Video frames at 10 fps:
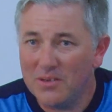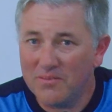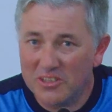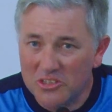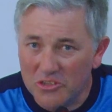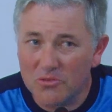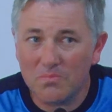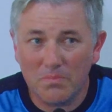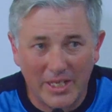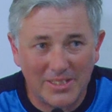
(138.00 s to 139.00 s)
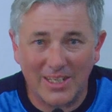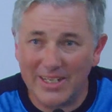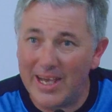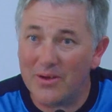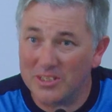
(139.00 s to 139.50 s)
the sun beating
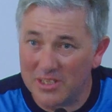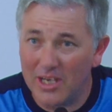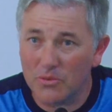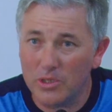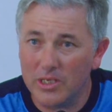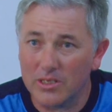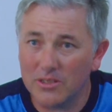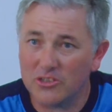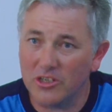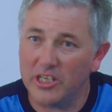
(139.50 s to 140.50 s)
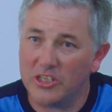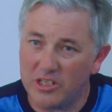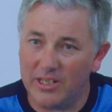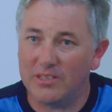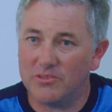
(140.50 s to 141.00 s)
down is hard work. So
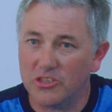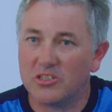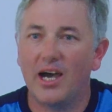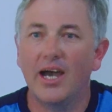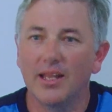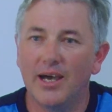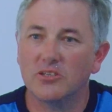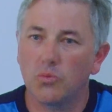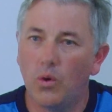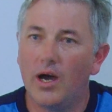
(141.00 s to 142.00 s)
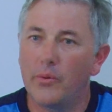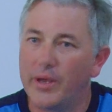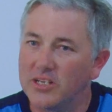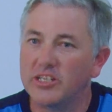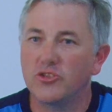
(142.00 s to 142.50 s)
it just highlights why we
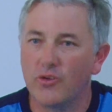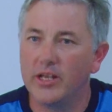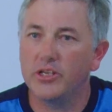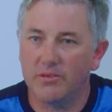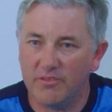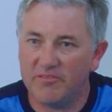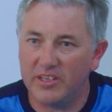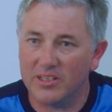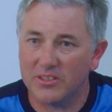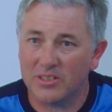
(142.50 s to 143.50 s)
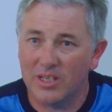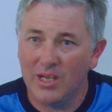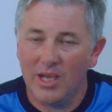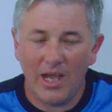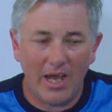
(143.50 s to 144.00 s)
actually try and do the fitness.
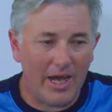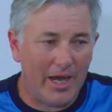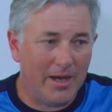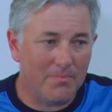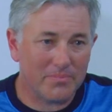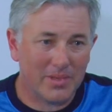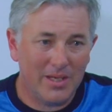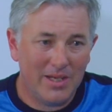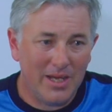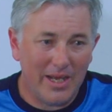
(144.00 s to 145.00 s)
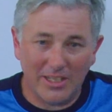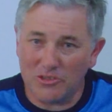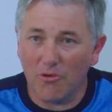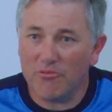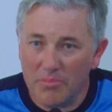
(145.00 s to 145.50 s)
It's
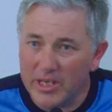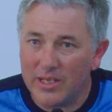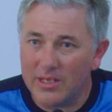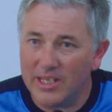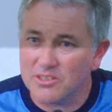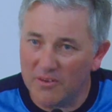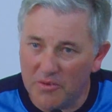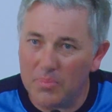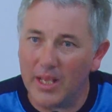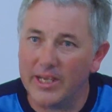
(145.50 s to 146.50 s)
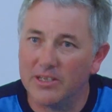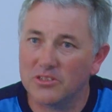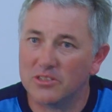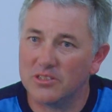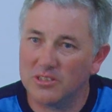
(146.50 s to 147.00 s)
not for me, it's for the
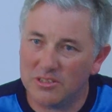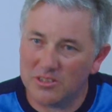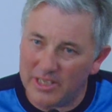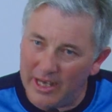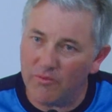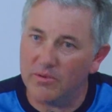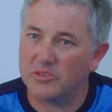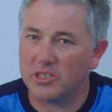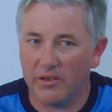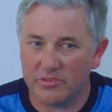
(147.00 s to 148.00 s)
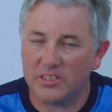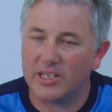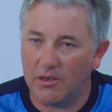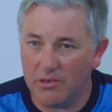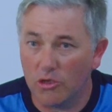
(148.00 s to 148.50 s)
players to help themselves and
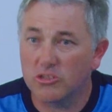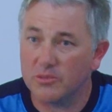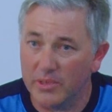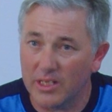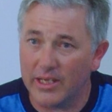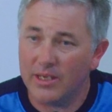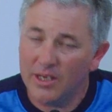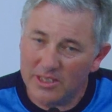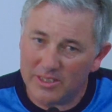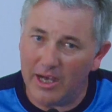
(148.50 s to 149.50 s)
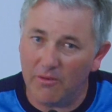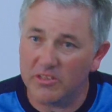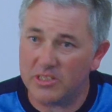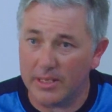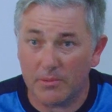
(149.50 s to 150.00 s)
ultimately to help the
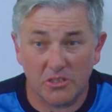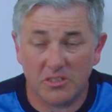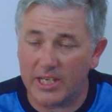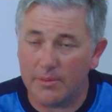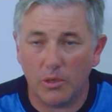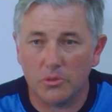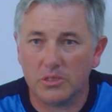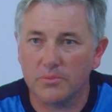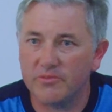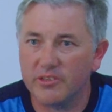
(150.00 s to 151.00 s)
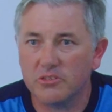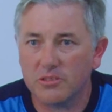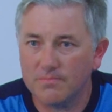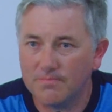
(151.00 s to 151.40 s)
team, because team always comes first.